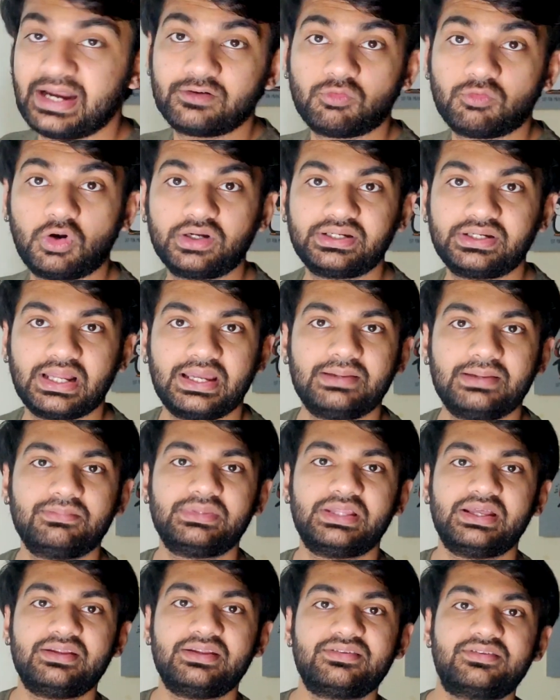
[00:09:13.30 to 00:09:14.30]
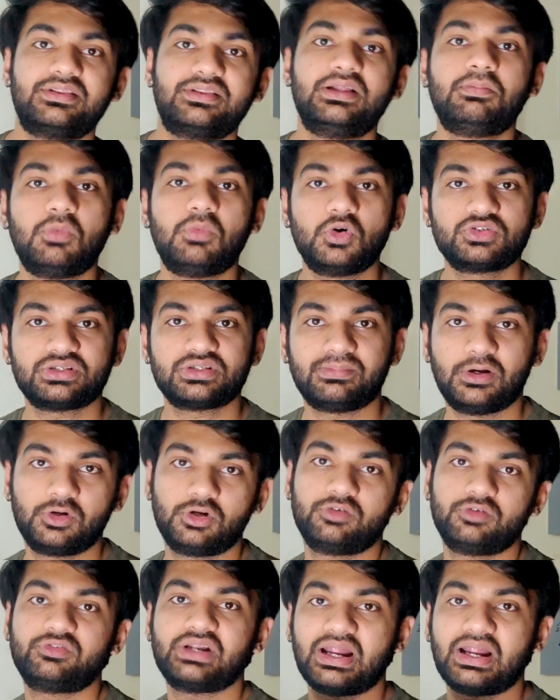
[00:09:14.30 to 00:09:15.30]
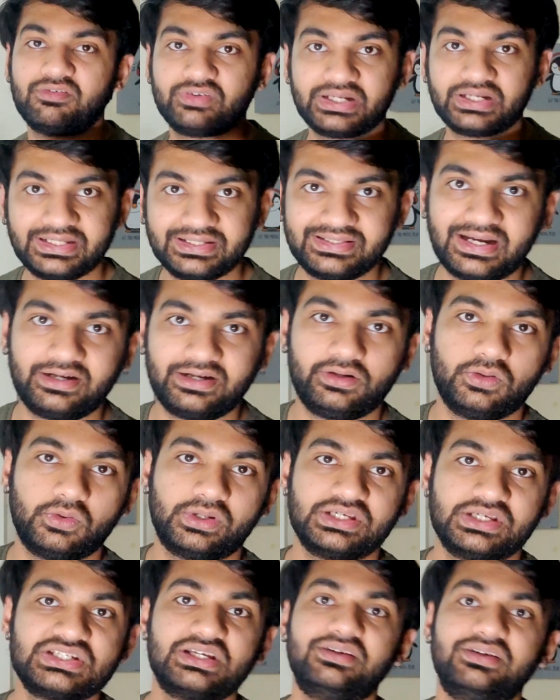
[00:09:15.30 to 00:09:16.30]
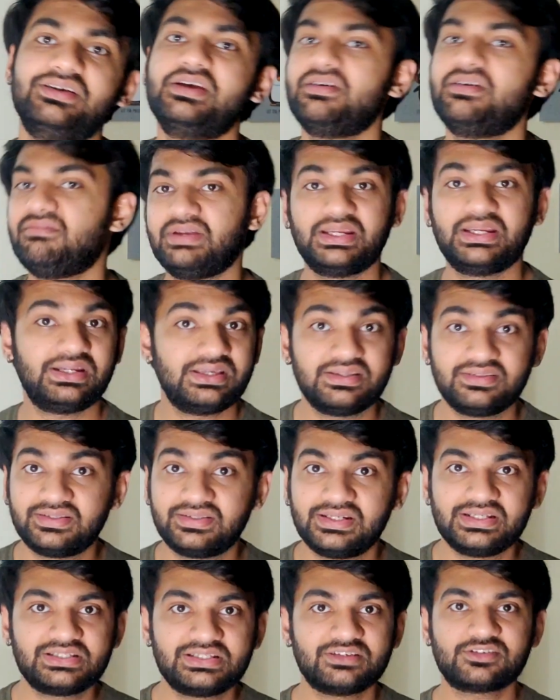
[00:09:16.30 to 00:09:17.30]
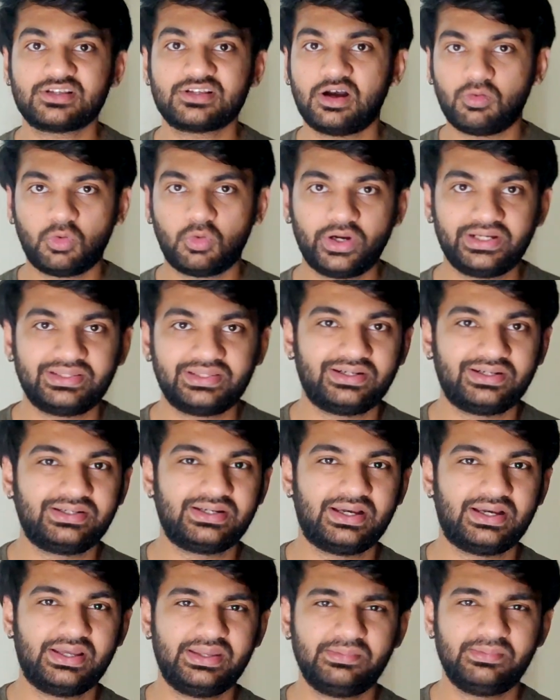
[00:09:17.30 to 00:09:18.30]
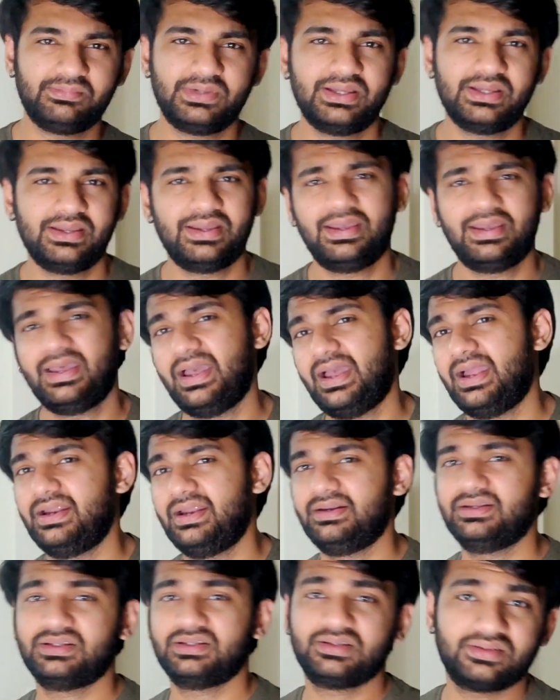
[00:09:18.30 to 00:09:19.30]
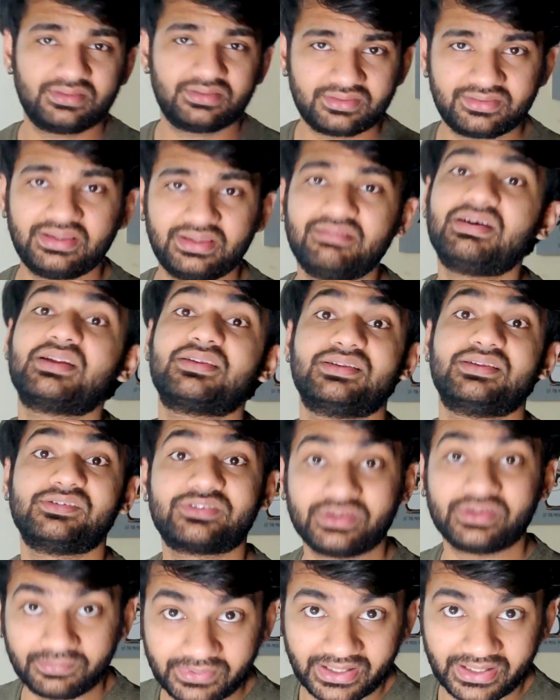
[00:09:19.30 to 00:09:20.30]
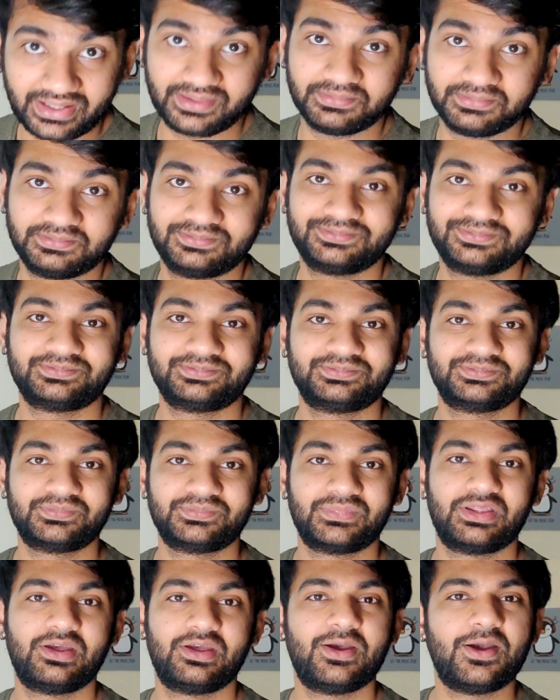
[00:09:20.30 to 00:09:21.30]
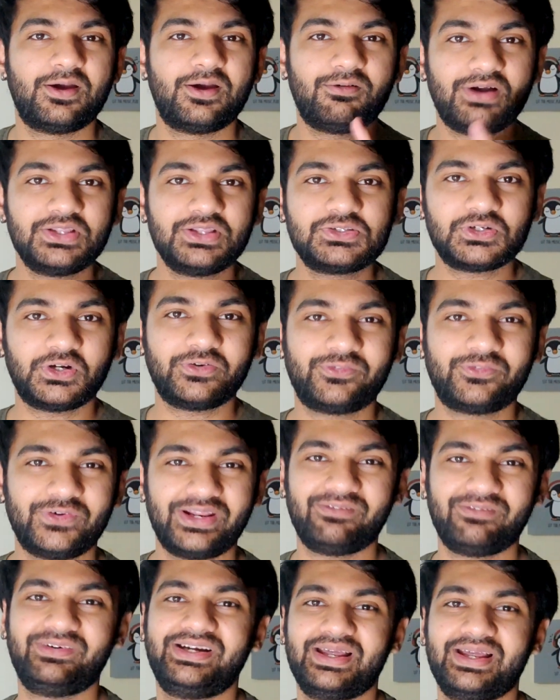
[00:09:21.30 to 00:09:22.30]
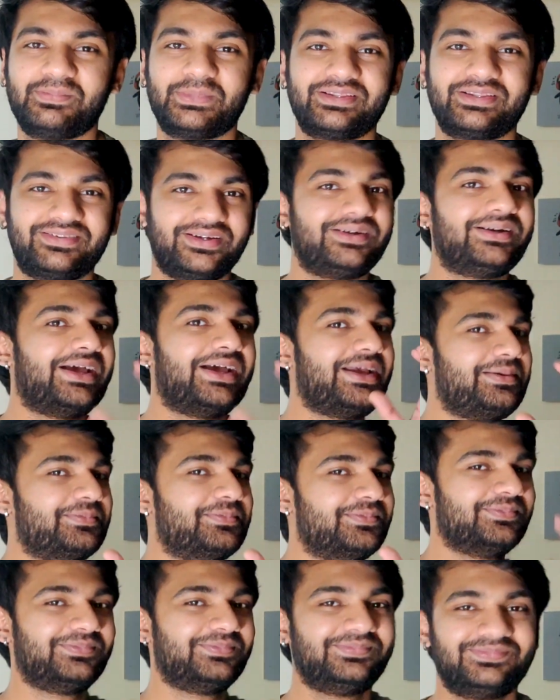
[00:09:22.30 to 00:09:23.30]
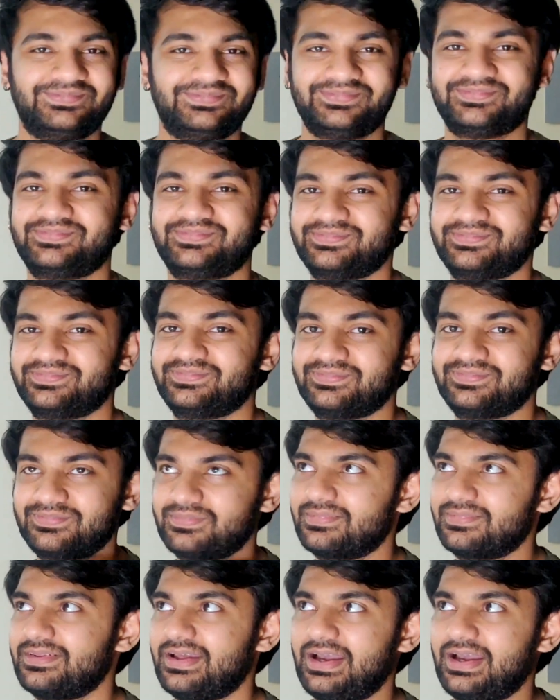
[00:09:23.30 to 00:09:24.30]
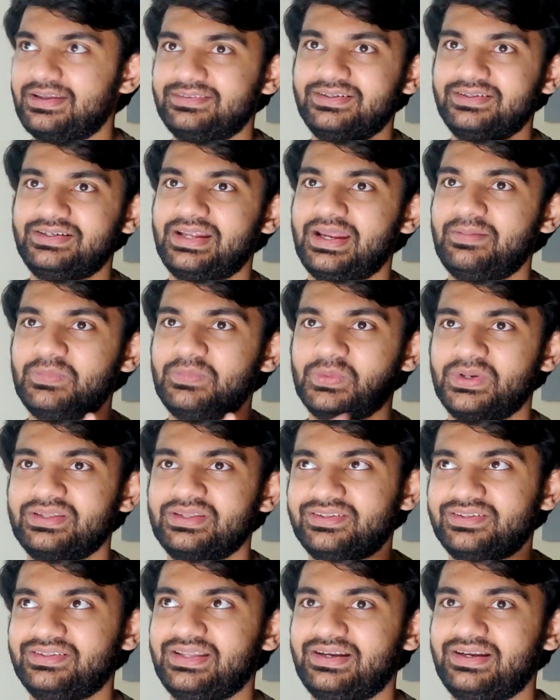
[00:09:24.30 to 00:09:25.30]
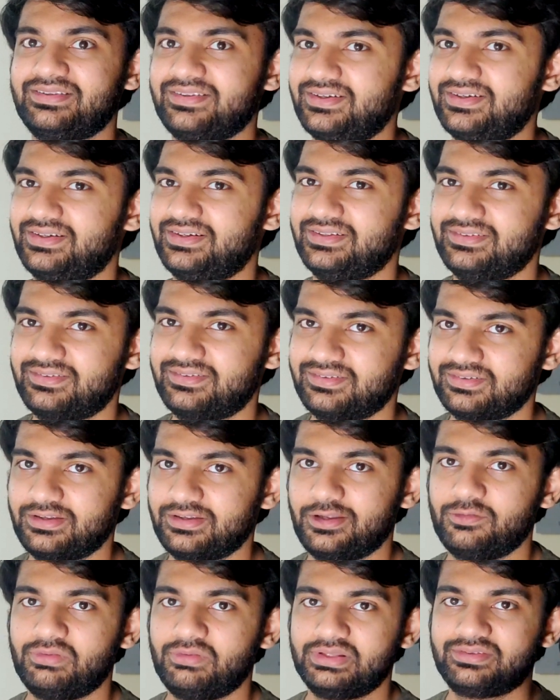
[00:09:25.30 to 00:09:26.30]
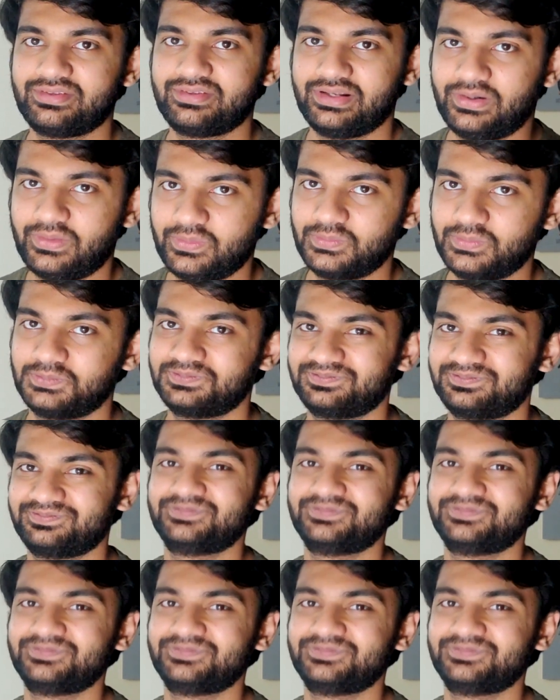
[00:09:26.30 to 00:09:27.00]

at what time there is the most amount of traffic near that location. We can easily just avoid that time and save ourselves some time. One shot for every time I say time. I said time twice in that sentence and once now.